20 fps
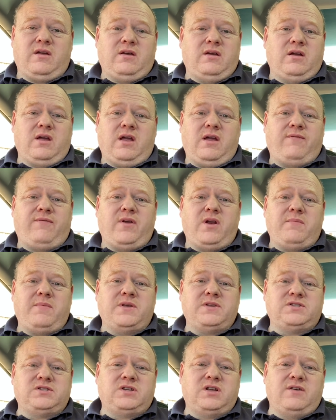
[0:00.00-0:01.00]
If it had
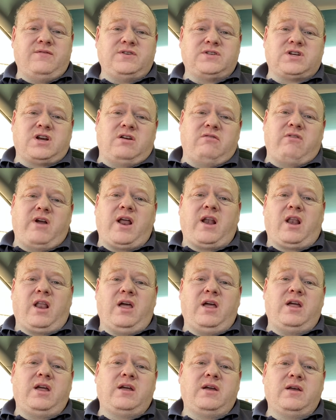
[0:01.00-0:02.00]
been serviced
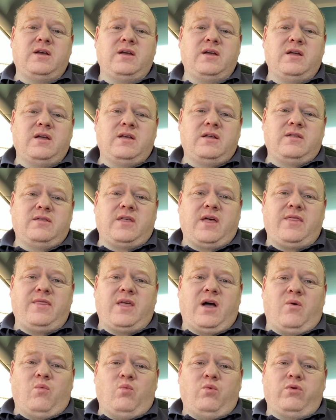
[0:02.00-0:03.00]
correctly, then
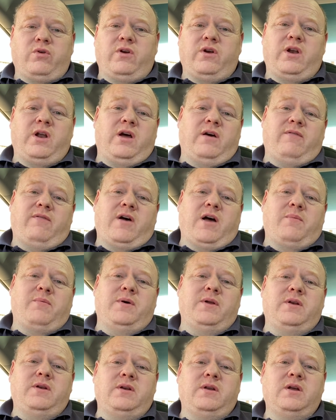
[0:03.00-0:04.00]
that wouldn't have
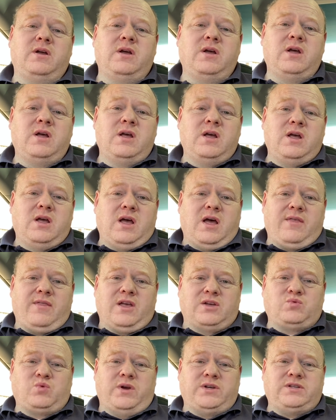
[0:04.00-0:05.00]
happened. And
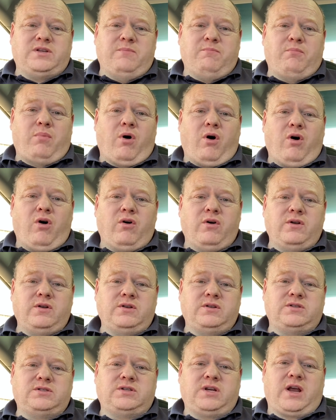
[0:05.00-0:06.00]
that's why it's
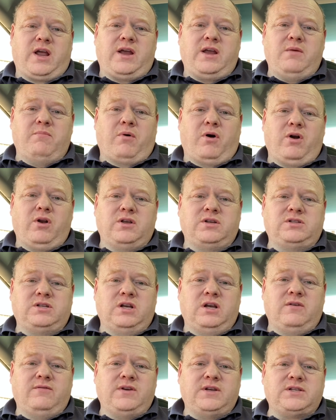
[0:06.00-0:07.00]
important to get your boiler
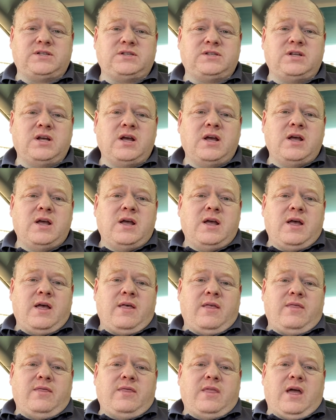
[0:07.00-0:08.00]
serviced.
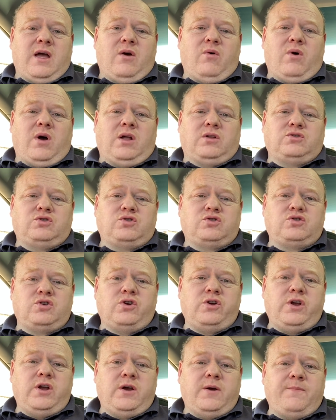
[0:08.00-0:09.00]
Now, I'll just show
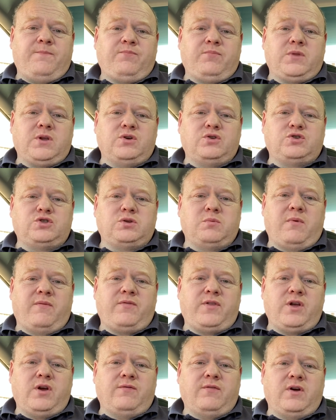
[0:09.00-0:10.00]
you some of
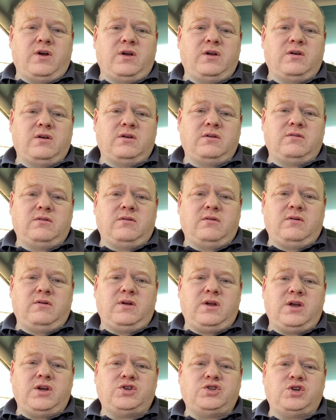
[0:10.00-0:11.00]
the other
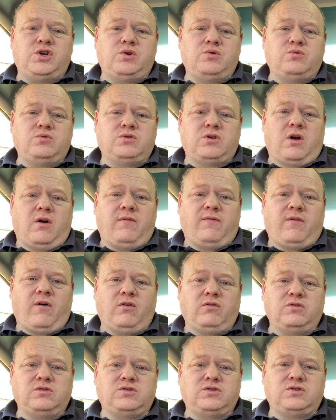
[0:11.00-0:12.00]
issues or
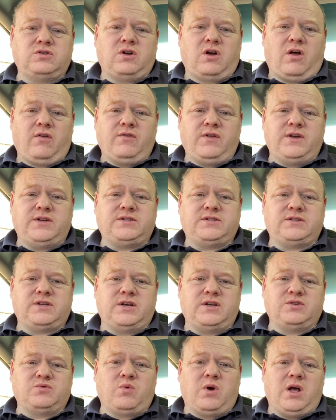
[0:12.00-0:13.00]
faults on this
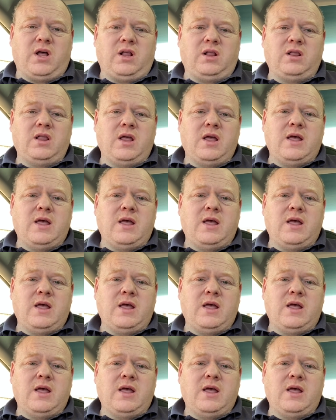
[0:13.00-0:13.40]
as well.